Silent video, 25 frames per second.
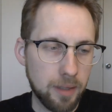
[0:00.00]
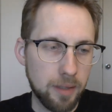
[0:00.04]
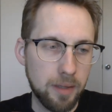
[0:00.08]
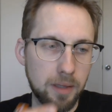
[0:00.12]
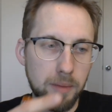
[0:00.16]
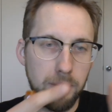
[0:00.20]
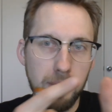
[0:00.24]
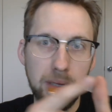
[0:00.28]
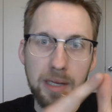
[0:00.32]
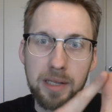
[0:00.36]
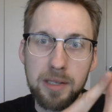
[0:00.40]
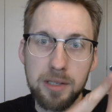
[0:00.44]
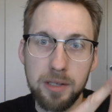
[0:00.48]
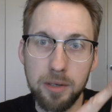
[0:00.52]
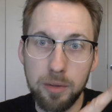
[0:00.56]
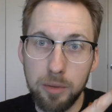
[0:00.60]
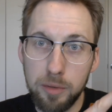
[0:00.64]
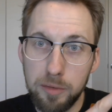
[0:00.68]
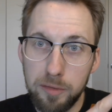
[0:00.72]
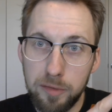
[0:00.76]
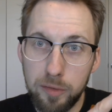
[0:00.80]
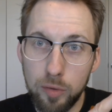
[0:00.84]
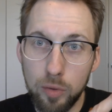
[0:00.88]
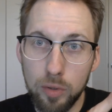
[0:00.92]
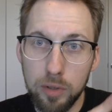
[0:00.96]
The pens are
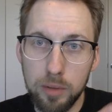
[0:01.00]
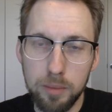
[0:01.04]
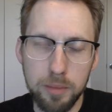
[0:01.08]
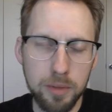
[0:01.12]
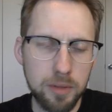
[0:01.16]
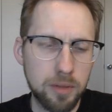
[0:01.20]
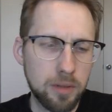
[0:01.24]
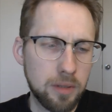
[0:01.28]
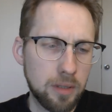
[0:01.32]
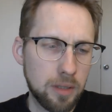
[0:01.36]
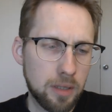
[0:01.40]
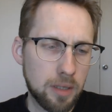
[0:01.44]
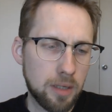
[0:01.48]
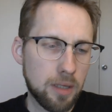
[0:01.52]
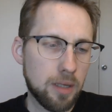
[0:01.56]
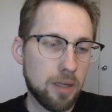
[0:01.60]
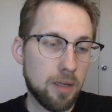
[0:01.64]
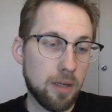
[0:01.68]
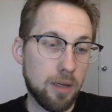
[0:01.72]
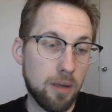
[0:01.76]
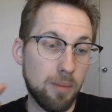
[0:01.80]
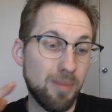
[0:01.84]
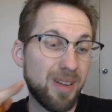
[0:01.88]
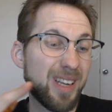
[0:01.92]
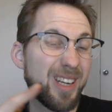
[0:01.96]
affordable,
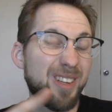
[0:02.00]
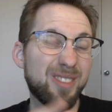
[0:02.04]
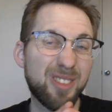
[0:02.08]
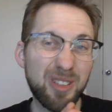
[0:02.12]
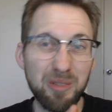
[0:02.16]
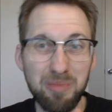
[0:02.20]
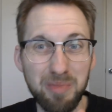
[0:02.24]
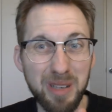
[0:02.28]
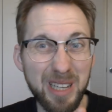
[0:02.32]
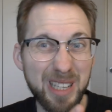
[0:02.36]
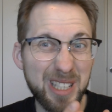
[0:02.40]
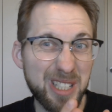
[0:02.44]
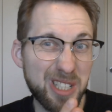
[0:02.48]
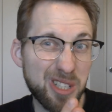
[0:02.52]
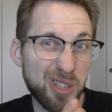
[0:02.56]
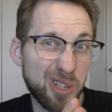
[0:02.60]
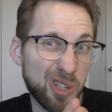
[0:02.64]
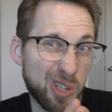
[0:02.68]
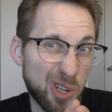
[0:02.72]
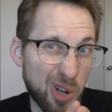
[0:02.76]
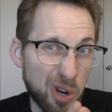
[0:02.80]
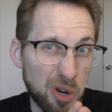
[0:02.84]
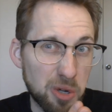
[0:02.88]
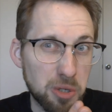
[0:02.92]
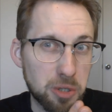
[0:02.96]
many of the pens are
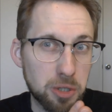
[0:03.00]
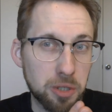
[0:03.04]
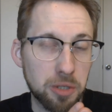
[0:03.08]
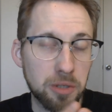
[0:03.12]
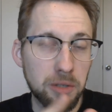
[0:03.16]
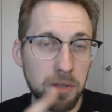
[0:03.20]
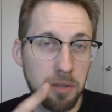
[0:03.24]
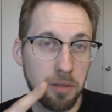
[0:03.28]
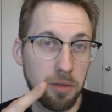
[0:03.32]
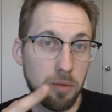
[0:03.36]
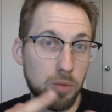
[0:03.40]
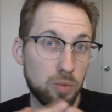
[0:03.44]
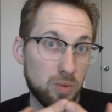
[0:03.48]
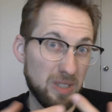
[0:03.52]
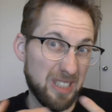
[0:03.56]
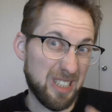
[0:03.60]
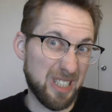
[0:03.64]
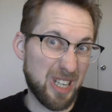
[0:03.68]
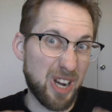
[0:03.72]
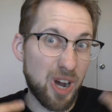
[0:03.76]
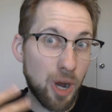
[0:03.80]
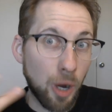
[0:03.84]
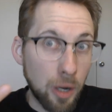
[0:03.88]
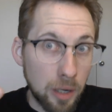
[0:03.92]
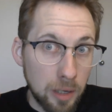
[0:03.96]
larger,
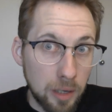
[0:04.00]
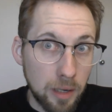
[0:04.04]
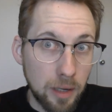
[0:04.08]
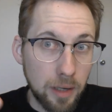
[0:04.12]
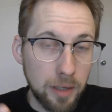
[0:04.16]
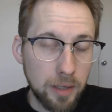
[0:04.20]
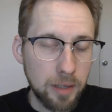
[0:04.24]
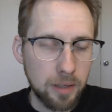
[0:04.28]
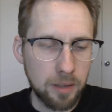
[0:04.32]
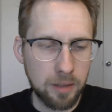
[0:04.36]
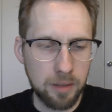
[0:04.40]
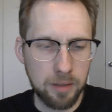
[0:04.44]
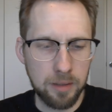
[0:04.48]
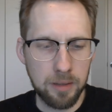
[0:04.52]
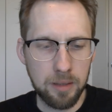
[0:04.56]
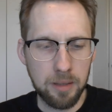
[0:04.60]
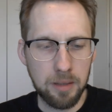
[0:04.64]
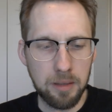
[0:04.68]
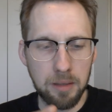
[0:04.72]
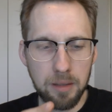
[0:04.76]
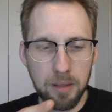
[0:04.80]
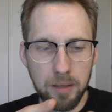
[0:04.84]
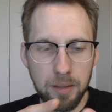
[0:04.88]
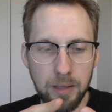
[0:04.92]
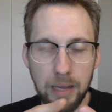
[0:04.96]
which I like.
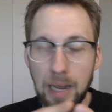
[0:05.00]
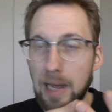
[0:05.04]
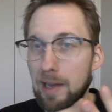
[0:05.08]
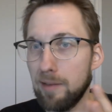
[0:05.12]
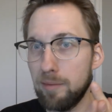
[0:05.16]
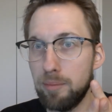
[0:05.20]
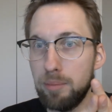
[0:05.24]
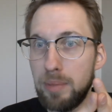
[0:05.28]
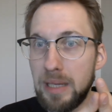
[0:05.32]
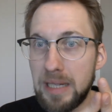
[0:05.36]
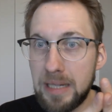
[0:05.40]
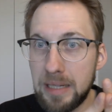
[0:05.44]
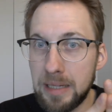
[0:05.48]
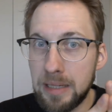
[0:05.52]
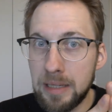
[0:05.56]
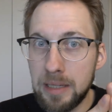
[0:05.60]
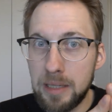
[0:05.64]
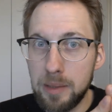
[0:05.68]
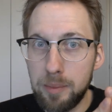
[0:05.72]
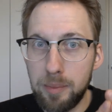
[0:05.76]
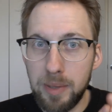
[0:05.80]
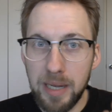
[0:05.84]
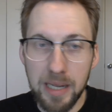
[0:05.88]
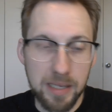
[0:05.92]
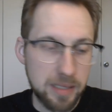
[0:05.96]
They have big ink
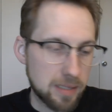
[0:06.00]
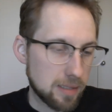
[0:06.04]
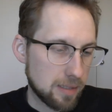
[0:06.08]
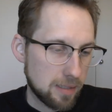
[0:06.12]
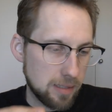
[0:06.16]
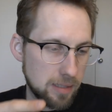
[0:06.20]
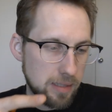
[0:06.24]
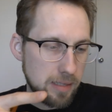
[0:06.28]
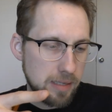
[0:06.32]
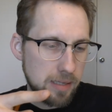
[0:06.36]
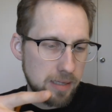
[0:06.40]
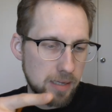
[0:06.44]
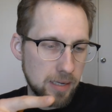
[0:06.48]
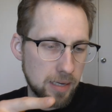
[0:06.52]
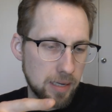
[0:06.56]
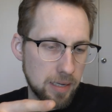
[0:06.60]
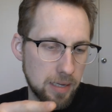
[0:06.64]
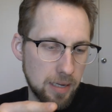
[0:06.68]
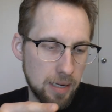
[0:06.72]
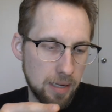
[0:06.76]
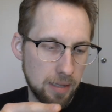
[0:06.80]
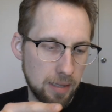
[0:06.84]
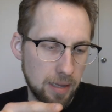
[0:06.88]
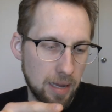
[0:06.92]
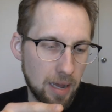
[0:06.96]
capacities,
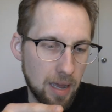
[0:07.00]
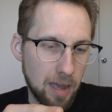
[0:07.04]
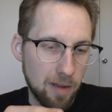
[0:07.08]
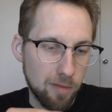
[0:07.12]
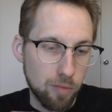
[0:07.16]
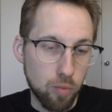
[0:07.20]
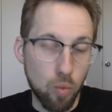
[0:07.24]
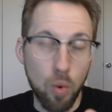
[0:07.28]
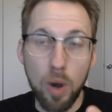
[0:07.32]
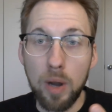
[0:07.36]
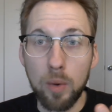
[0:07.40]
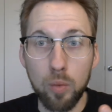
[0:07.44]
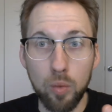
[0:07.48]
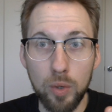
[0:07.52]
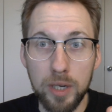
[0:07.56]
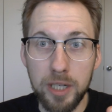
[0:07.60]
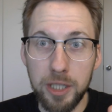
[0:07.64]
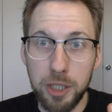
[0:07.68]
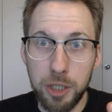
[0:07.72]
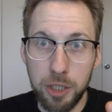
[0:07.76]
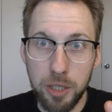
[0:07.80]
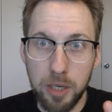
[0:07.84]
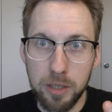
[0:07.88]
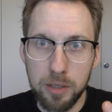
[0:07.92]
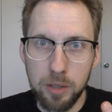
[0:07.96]
they have one-way
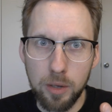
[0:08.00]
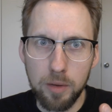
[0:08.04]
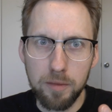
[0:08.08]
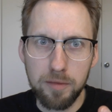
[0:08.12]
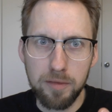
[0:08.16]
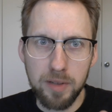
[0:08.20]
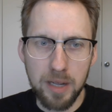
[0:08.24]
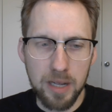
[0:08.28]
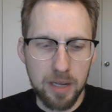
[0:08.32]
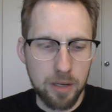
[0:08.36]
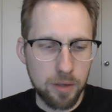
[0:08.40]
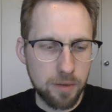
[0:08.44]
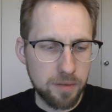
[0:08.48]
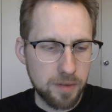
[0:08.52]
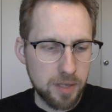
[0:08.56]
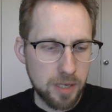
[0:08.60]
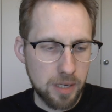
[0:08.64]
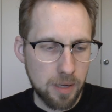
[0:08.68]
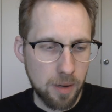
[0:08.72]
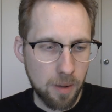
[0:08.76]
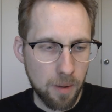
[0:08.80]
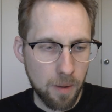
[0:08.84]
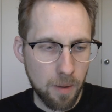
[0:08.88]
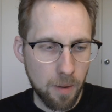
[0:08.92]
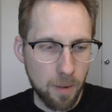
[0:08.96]
shut-off
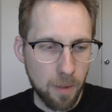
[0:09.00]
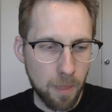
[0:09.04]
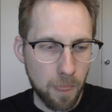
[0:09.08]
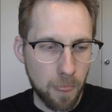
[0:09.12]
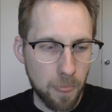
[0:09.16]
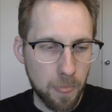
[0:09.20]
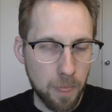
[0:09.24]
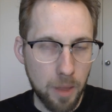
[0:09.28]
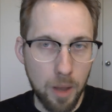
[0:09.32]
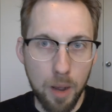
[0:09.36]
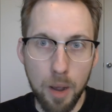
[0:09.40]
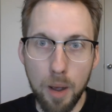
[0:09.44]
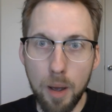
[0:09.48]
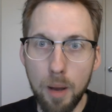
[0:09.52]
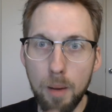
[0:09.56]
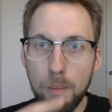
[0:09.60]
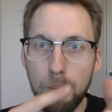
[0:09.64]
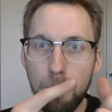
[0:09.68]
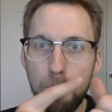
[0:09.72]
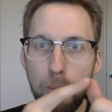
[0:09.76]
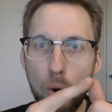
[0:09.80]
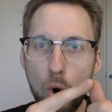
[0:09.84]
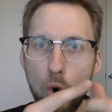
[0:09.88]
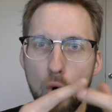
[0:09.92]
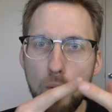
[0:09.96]
valves.
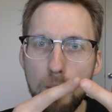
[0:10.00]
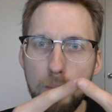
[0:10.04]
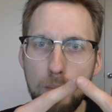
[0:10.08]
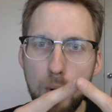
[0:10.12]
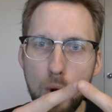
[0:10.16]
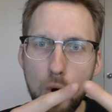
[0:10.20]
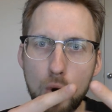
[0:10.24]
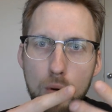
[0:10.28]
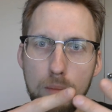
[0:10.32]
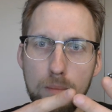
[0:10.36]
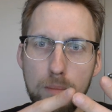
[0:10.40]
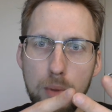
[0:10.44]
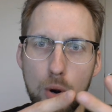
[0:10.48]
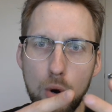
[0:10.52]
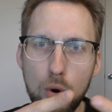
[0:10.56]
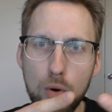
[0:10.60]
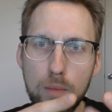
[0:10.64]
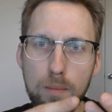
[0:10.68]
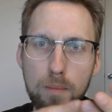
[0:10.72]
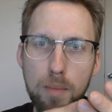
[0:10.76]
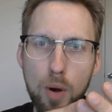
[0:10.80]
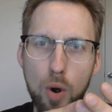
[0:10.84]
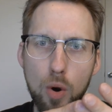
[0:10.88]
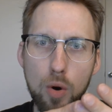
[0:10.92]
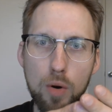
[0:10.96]
Boom, boom, boom,
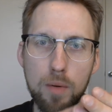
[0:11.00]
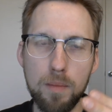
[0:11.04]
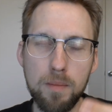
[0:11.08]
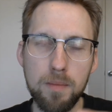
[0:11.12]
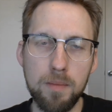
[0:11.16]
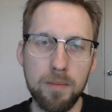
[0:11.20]
boom.